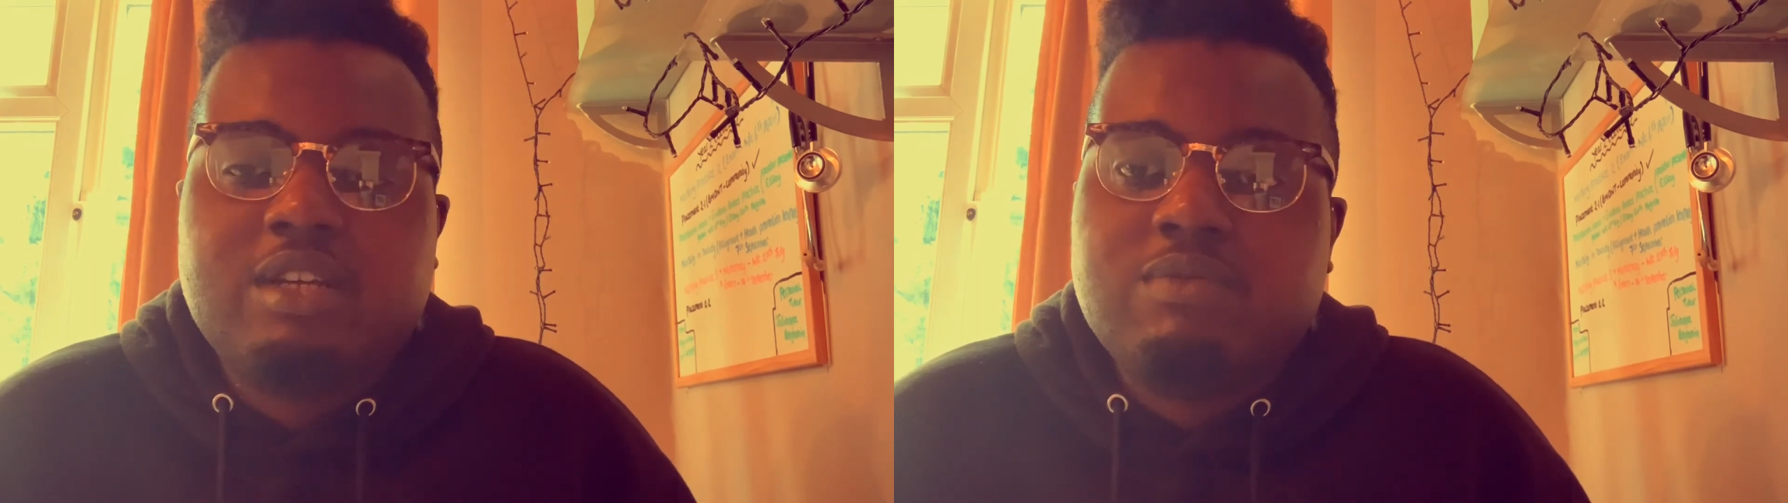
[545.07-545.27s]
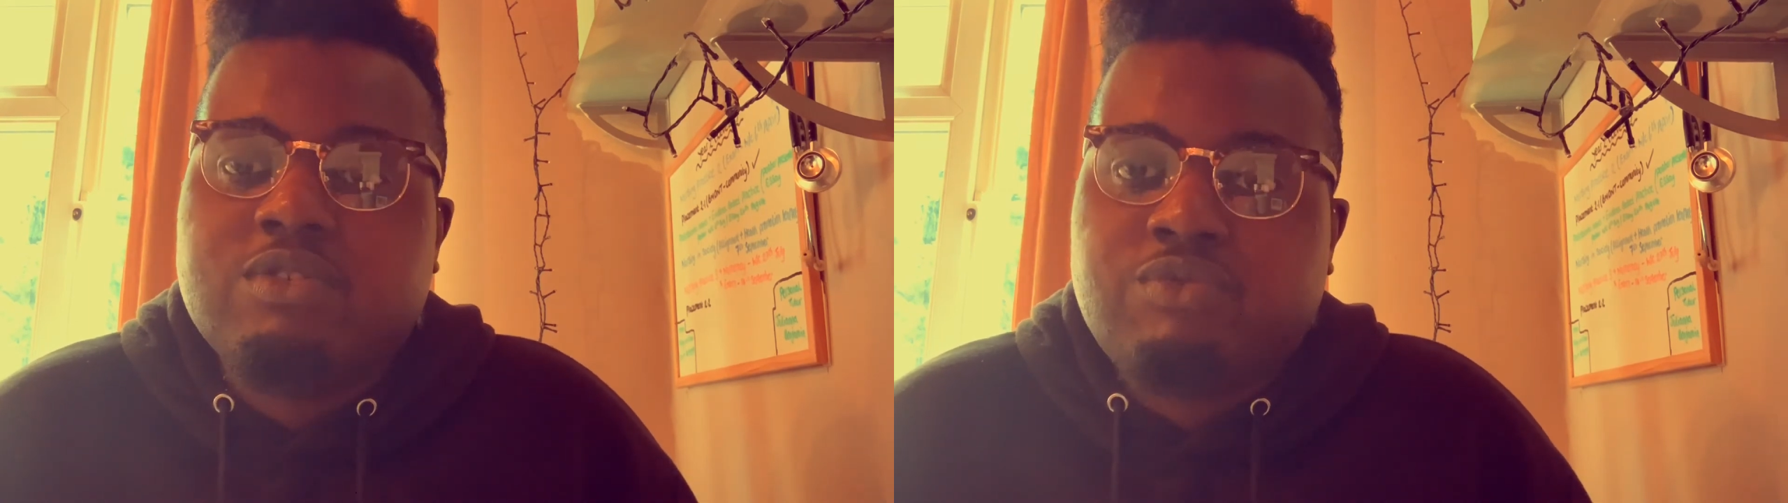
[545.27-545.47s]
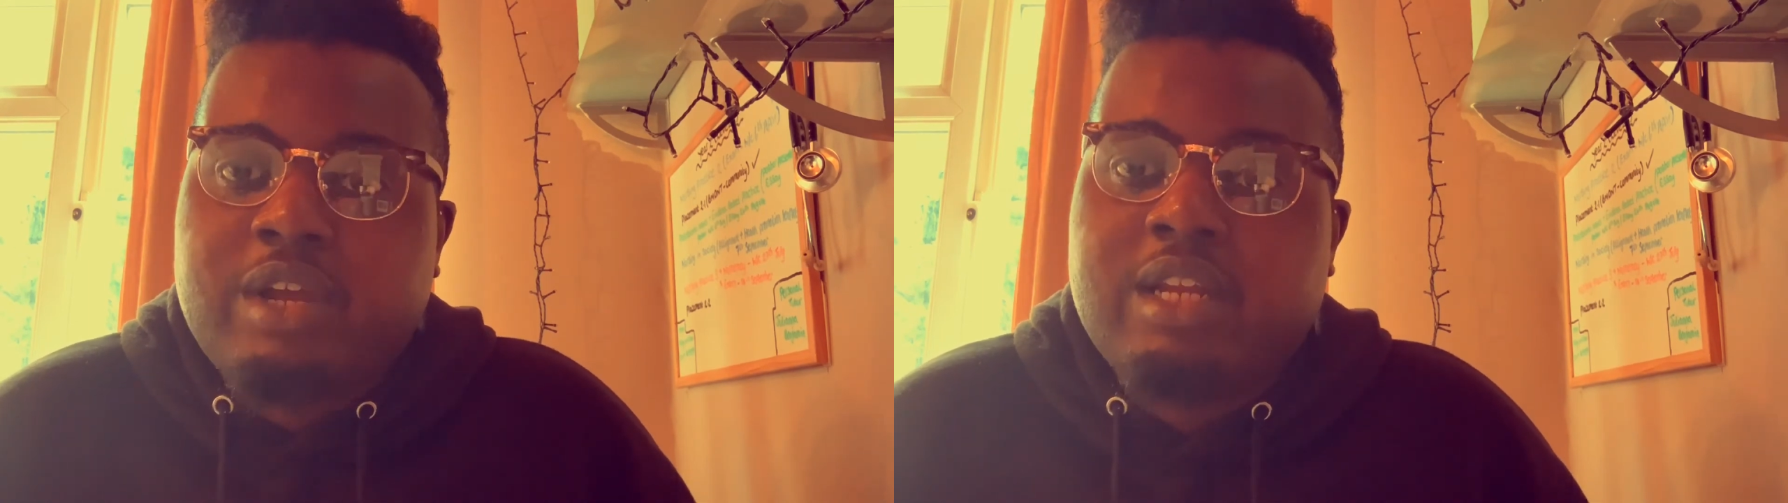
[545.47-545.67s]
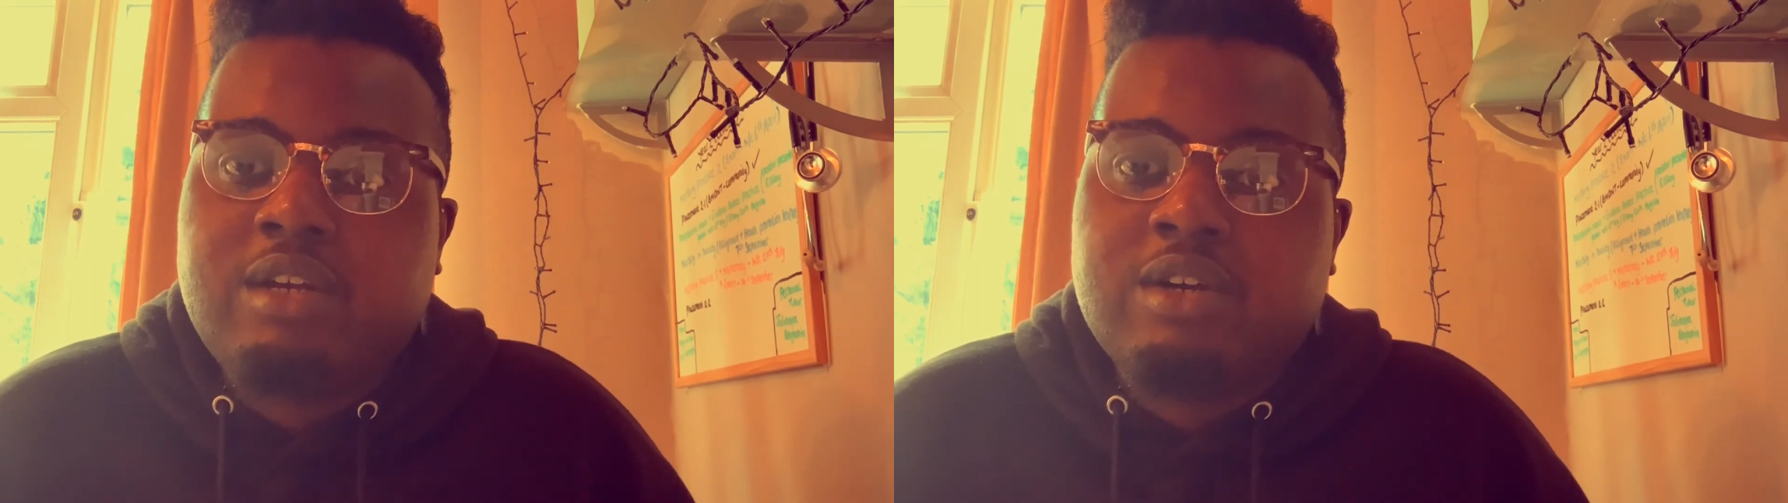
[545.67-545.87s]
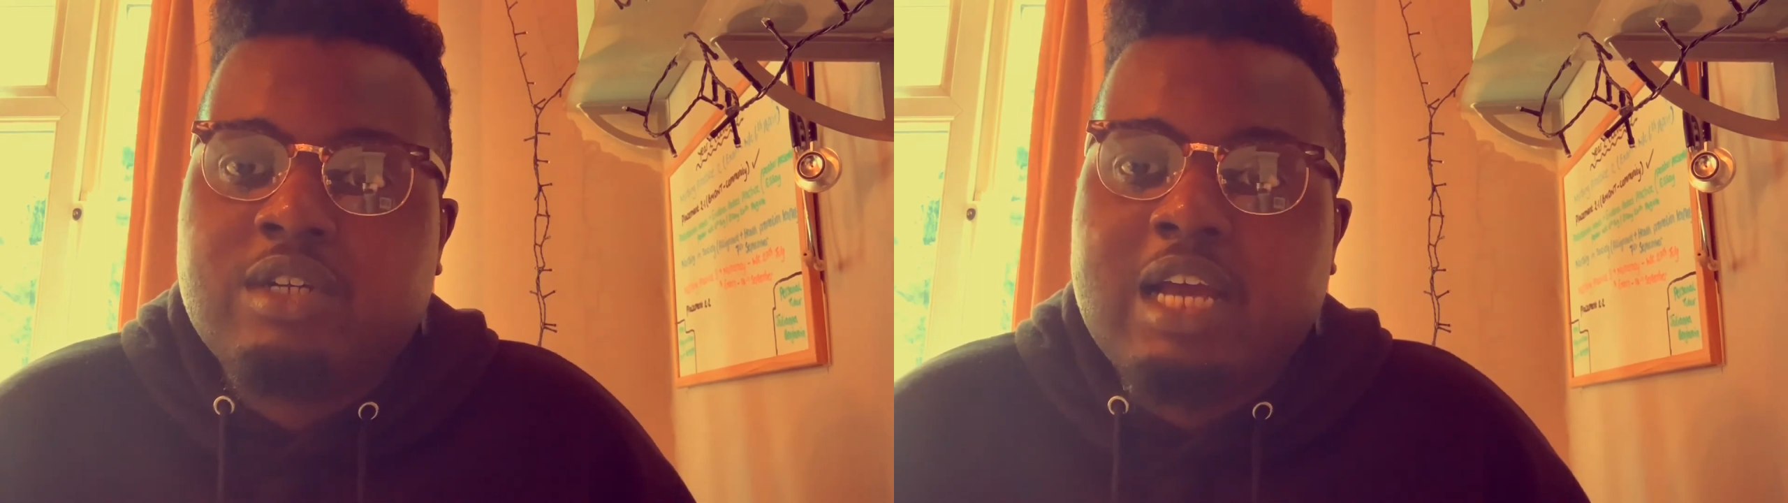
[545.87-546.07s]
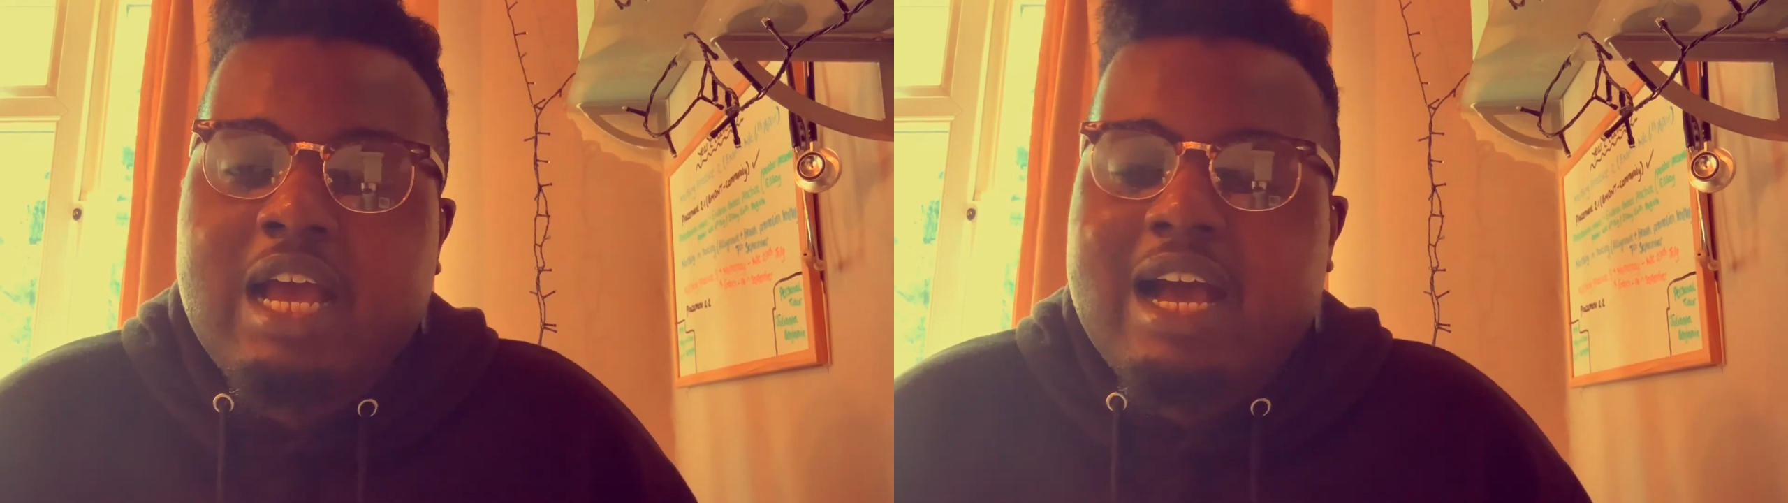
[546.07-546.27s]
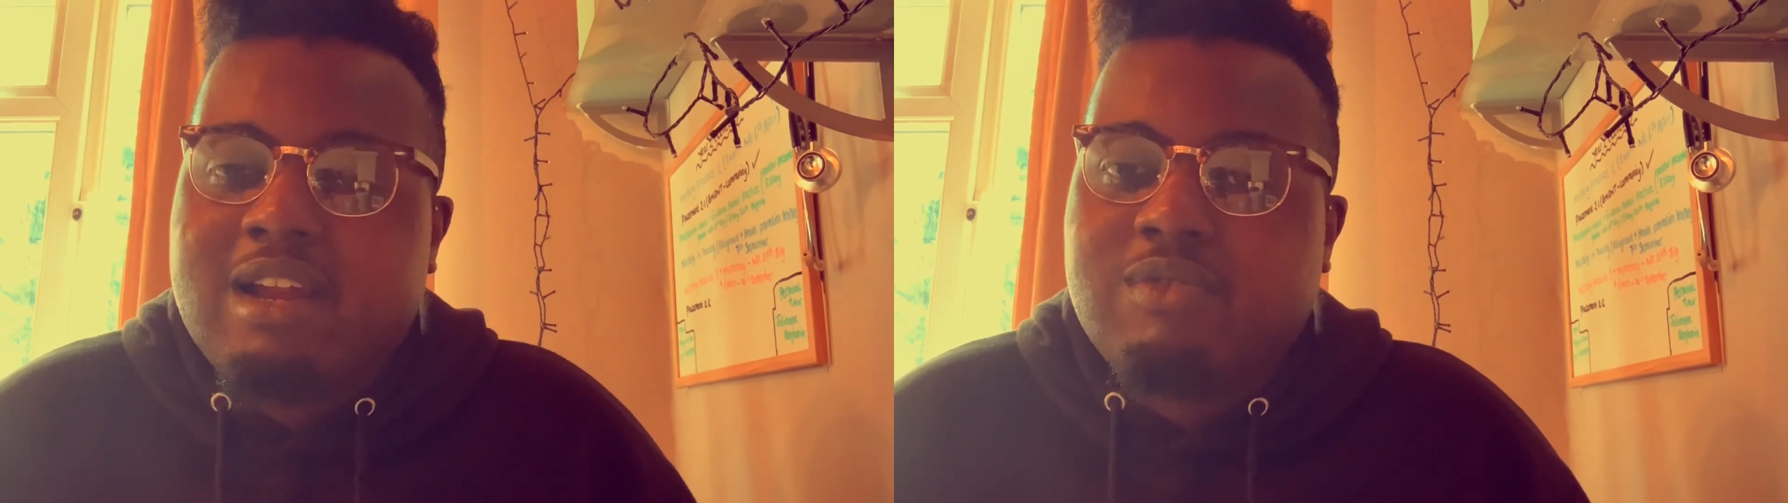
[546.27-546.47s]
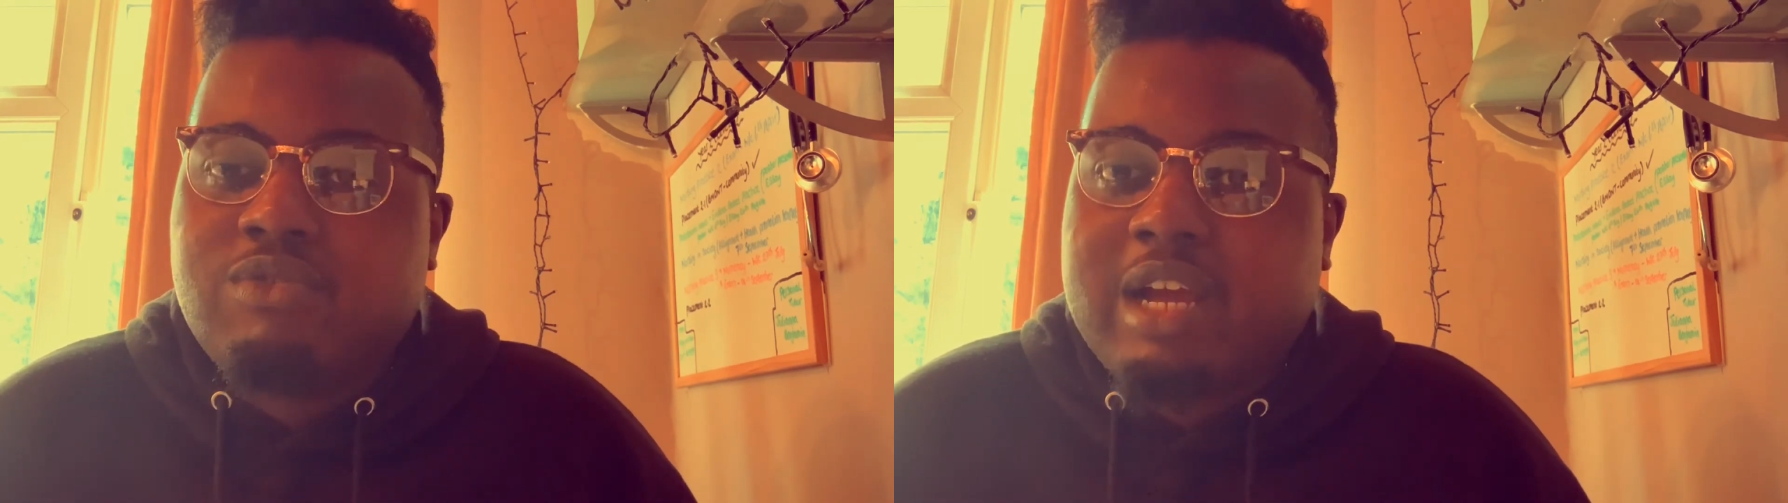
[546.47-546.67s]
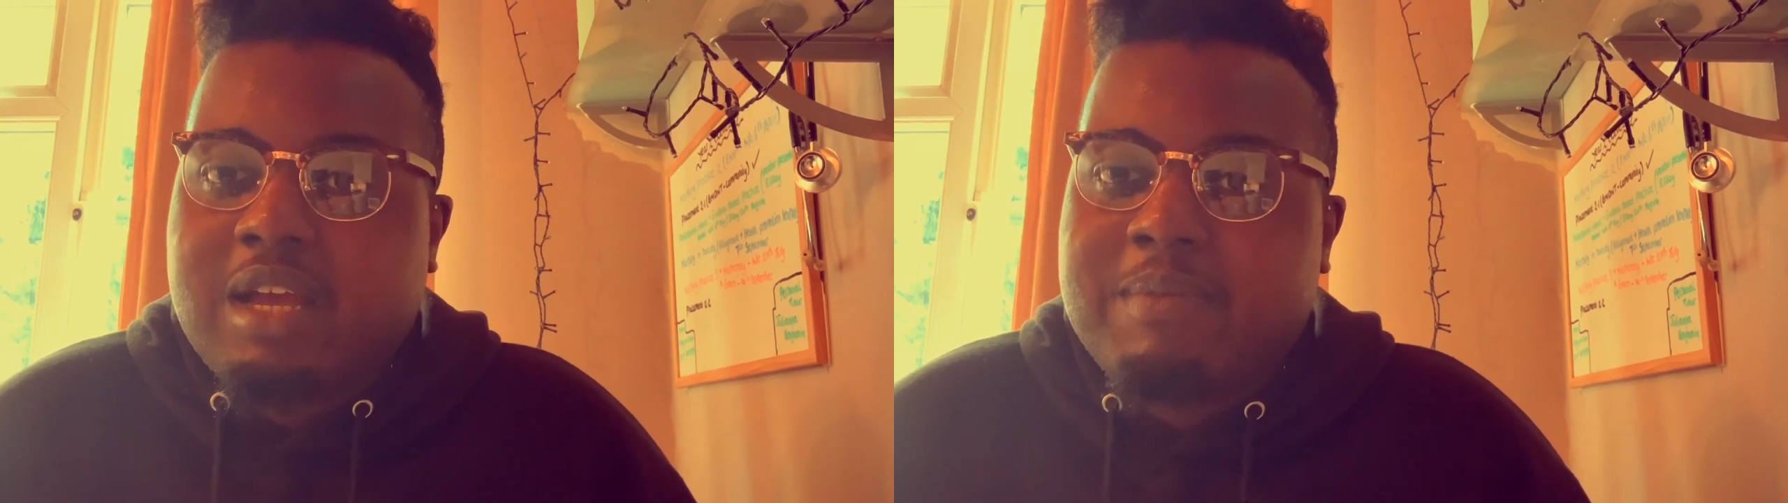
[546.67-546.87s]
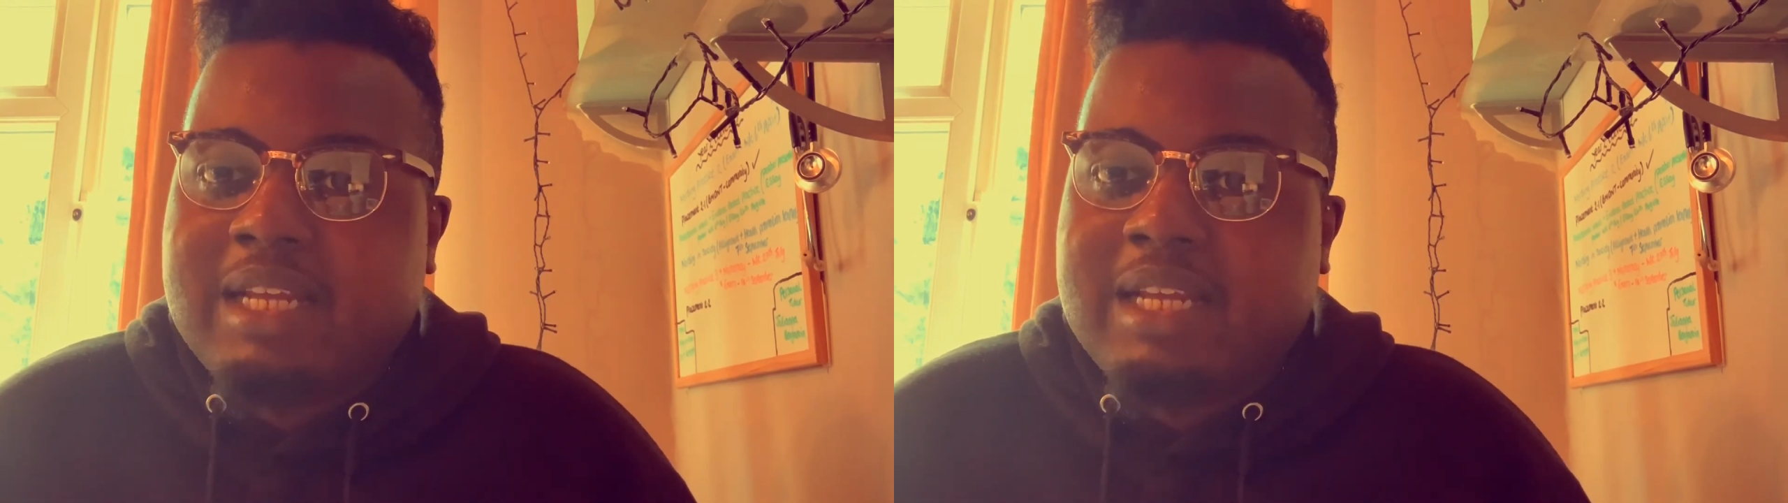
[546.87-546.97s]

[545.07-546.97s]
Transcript: really good, and I would recommend